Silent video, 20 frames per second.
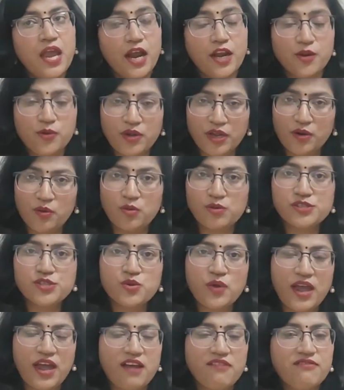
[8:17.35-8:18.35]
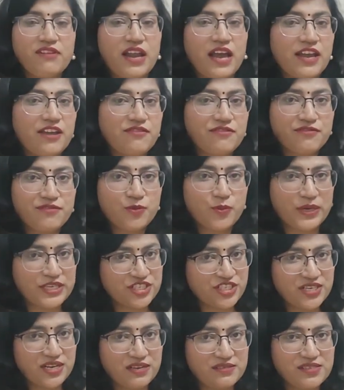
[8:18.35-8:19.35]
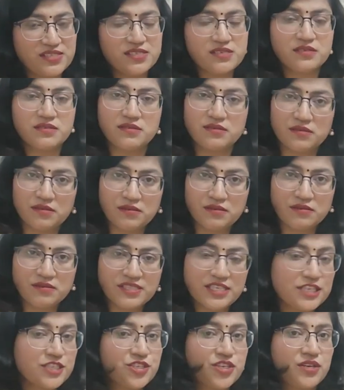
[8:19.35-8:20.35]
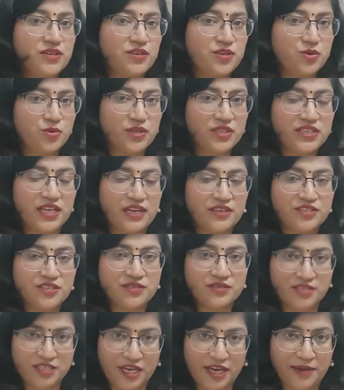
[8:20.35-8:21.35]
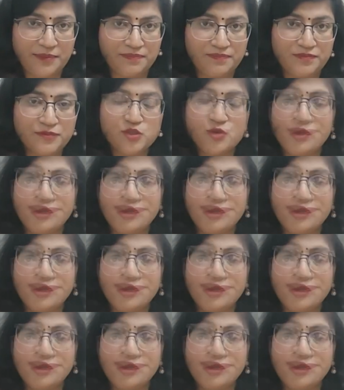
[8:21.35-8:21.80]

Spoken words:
and you can also have live question answer session during that time.